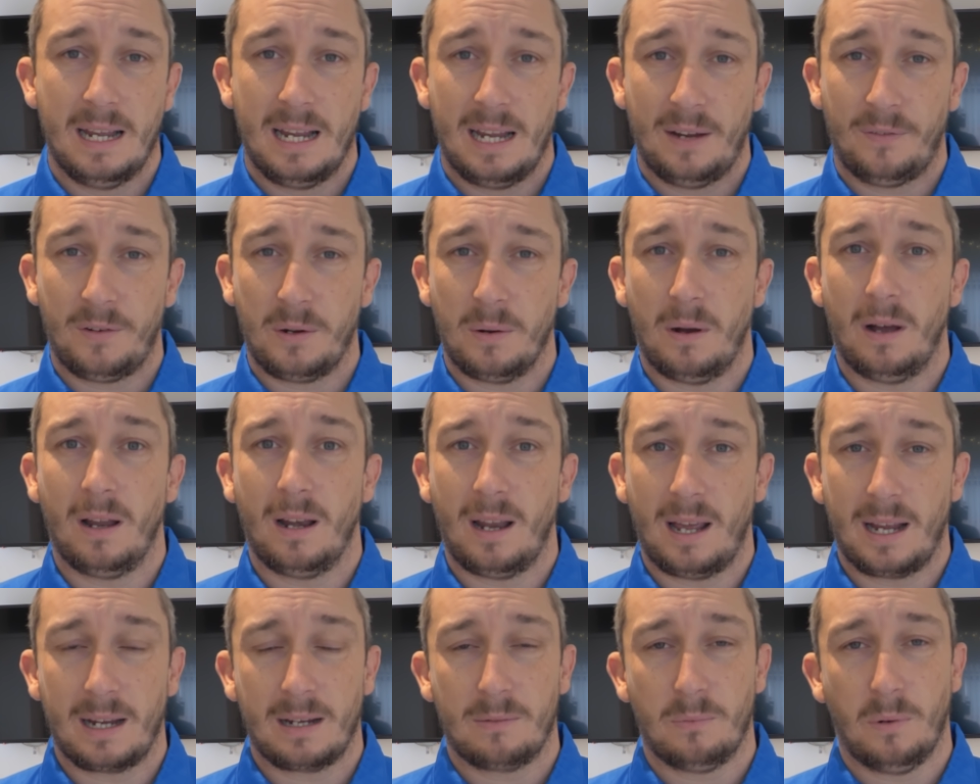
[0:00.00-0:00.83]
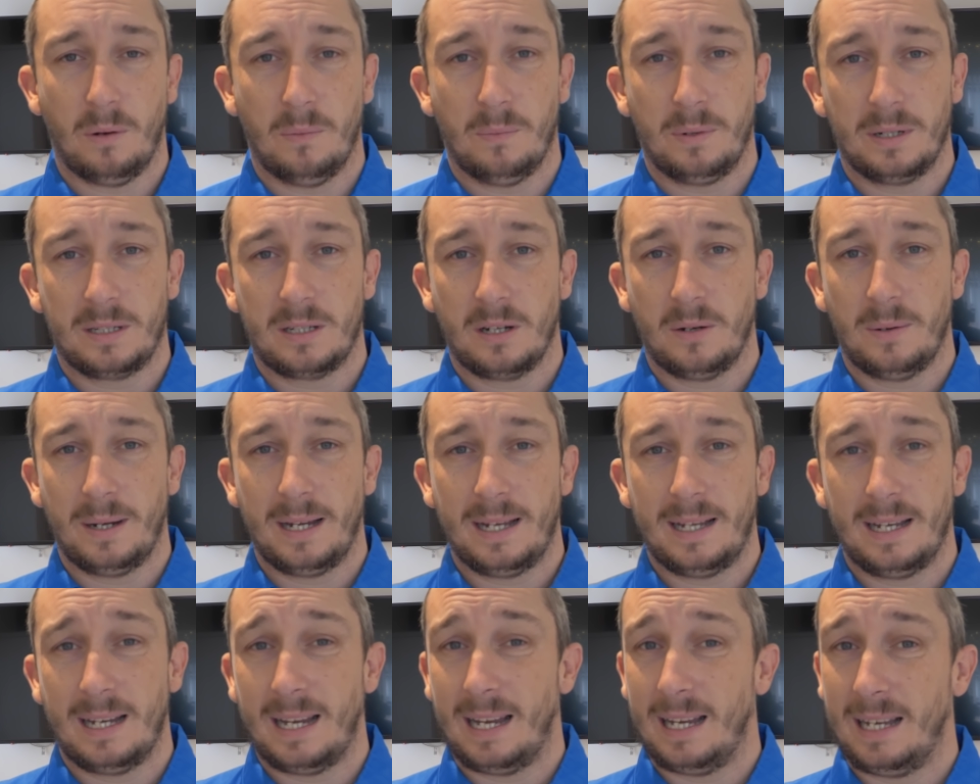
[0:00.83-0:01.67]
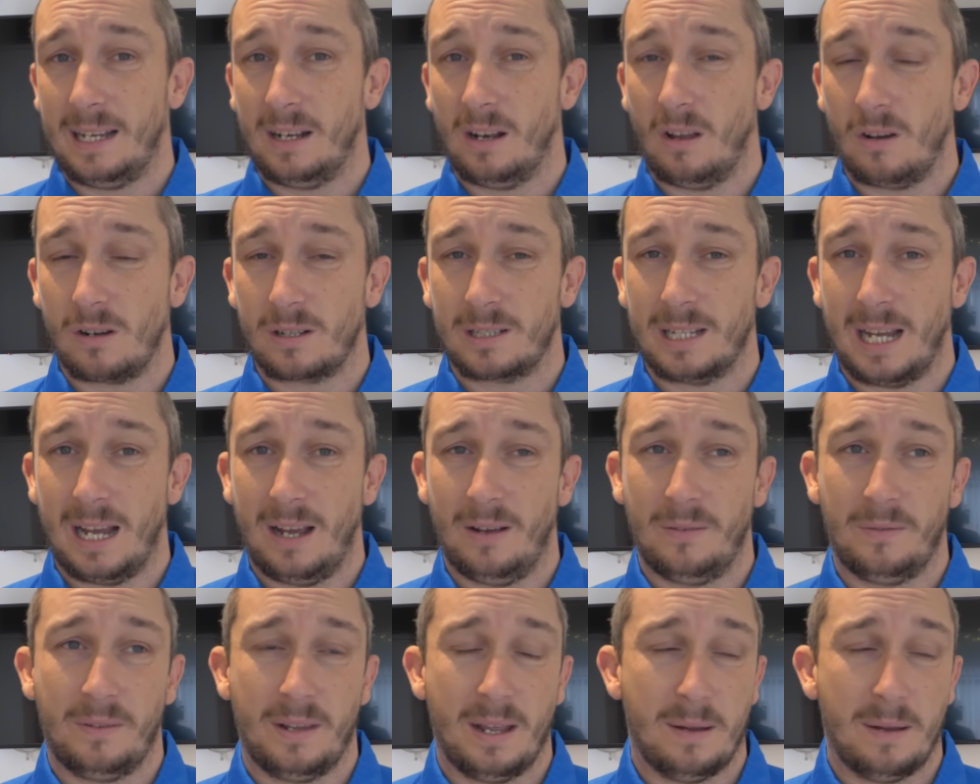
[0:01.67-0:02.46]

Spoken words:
If you are like what we're doing in lockdown,